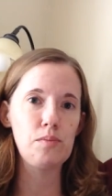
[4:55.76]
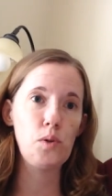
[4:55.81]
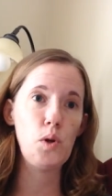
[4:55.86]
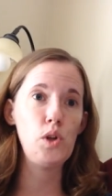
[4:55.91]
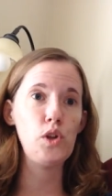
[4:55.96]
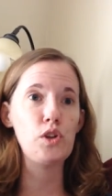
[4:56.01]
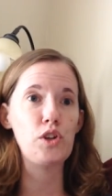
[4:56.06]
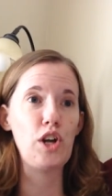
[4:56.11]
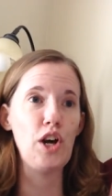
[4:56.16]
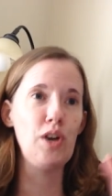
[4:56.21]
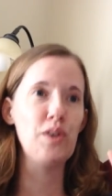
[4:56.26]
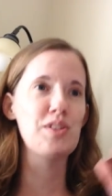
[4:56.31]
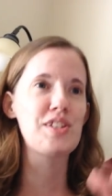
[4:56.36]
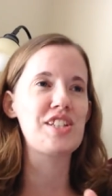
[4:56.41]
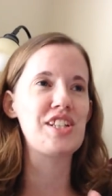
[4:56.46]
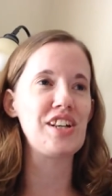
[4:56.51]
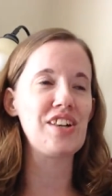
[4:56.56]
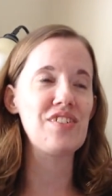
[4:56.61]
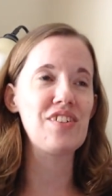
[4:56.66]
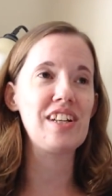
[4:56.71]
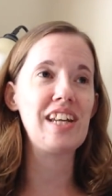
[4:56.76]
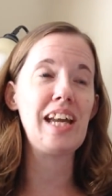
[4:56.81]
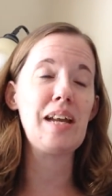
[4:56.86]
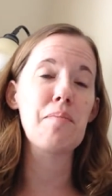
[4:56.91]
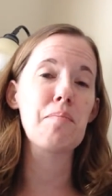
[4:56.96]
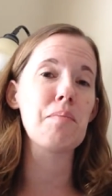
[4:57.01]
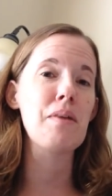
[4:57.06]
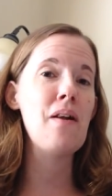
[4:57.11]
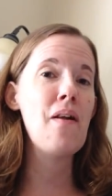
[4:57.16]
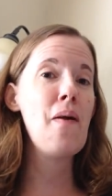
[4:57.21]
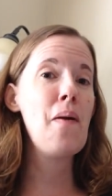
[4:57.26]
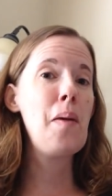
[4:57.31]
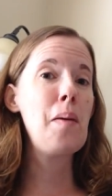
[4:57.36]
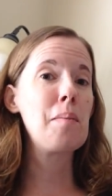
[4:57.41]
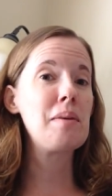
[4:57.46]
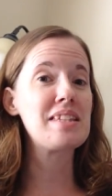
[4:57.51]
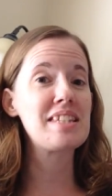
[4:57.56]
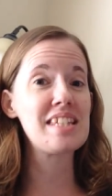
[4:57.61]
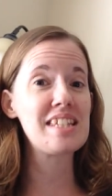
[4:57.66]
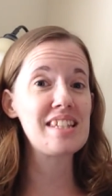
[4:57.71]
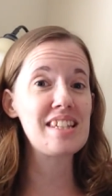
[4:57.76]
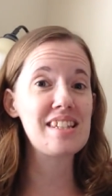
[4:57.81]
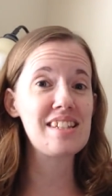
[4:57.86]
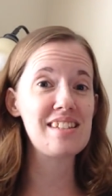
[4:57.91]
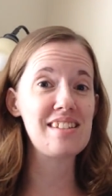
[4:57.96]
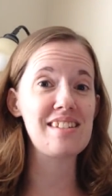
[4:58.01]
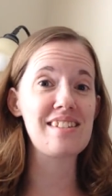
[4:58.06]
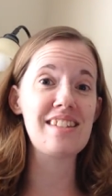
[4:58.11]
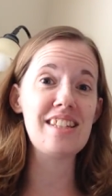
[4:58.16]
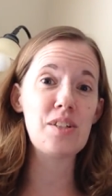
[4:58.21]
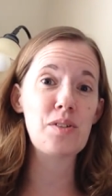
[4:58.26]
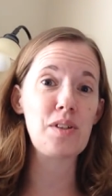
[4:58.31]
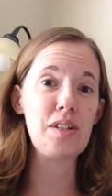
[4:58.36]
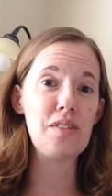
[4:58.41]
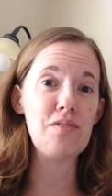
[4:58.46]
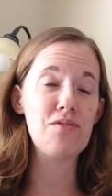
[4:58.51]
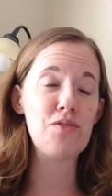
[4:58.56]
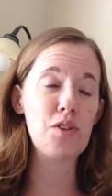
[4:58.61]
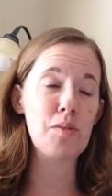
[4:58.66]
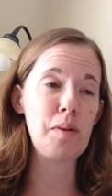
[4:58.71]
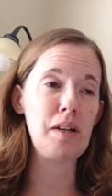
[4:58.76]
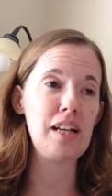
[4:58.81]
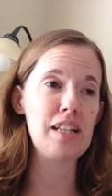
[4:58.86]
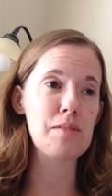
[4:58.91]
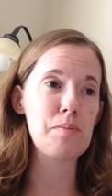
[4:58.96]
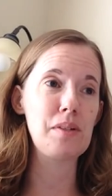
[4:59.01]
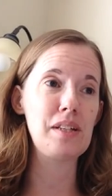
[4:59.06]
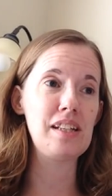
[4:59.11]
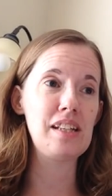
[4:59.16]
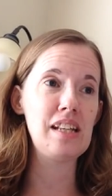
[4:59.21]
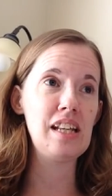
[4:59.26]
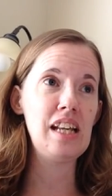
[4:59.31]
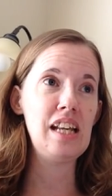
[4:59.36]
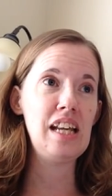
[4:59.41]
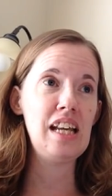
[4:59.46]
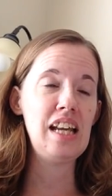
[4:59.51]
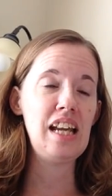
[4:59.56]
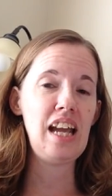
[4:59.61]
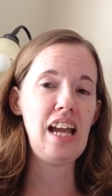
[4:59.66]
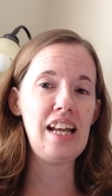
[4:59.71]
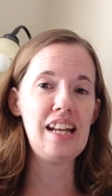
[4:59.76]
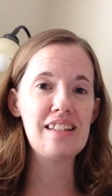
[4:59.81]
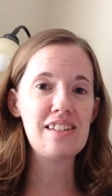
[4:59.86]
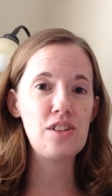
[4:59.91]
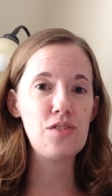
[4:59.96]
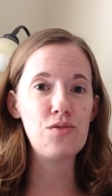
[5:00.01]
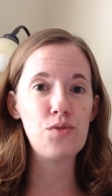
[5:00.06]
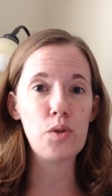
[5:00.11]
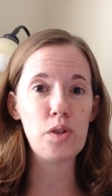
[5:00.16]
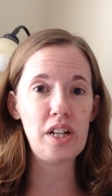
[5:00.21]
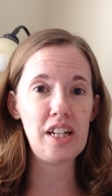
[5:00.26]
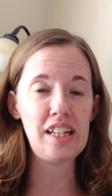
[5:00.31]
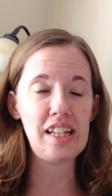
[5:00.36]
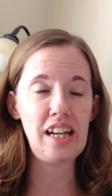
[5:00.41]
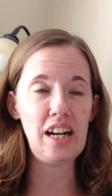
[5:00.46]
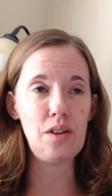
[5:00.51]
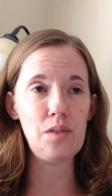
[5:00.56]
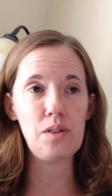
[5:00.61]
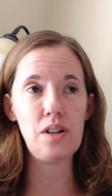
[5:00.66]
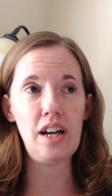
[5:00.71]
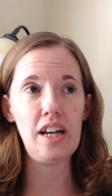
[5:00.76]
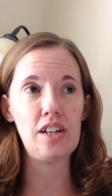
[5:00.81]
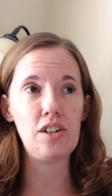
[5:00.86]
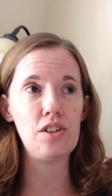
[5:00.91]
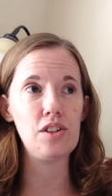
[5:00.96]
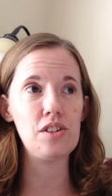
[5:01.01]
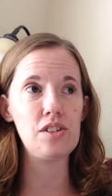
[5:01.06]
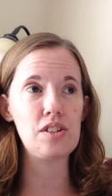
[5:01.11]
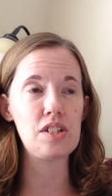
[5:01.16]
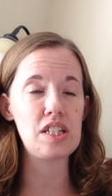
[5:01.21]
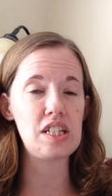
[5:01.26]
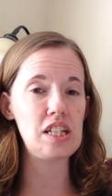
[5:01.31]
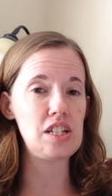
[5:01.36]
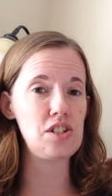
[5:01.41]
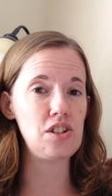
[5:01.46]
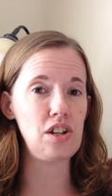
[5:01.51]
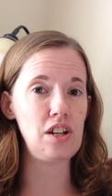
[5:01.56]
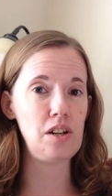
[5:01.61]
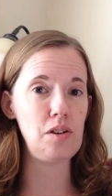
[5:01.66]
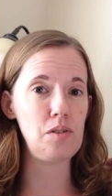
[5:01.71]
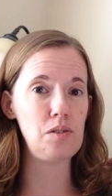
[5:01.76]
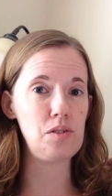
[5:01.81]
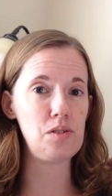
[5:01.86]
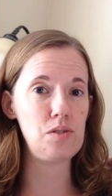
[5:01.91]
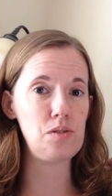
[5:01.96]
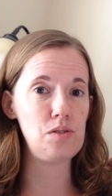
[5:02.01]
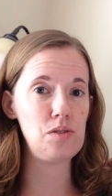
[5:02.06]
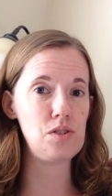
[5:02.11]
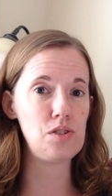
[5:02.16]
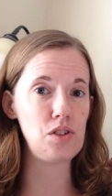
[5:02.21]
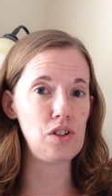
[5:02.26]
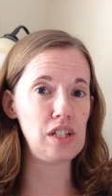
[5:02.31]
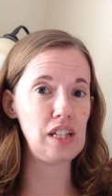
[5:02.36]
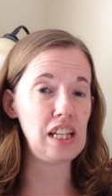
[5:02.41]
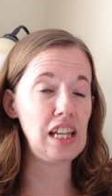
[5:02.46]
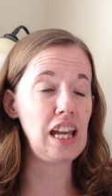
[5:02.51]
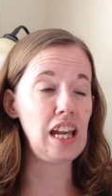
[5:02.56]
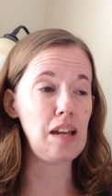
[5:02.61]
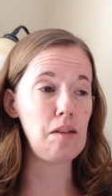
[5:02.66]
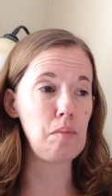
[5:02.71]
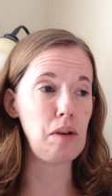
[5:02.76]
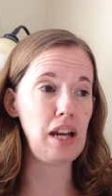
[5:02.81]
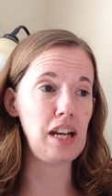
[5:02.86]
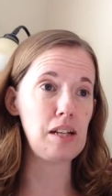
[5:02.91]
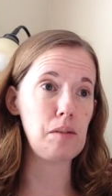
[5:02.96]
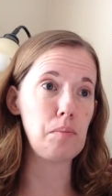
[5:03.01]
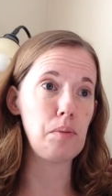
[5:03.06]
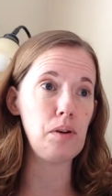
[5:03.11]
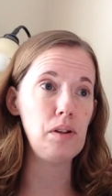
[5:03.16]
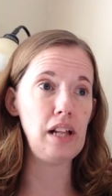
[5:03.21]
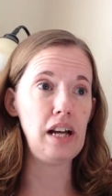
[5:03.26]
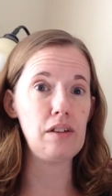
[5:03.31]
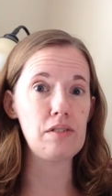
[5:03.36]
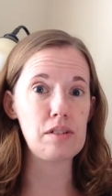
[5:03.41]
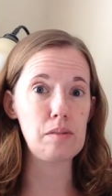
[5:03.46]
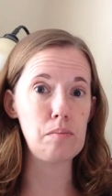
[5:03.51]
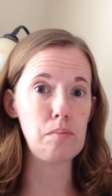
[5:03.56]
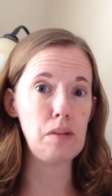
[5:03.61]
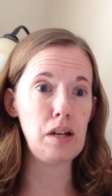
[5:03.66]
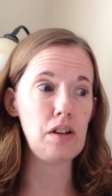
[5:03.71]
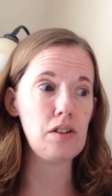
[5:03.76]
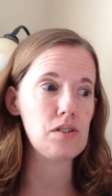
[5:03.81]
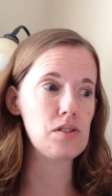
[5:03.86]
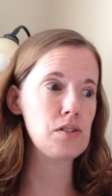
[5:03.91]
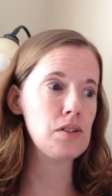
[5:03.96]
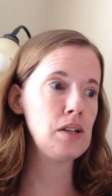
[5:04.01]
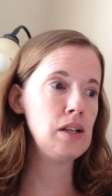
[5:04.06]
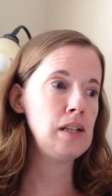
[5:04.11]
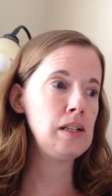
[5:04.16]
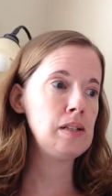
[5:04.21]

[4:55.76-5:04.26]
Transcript: roller coaster of a game. But since this is a secret for my husband and it's on 40 count, I couldn't stitch on it during the game. I had to pull out something else.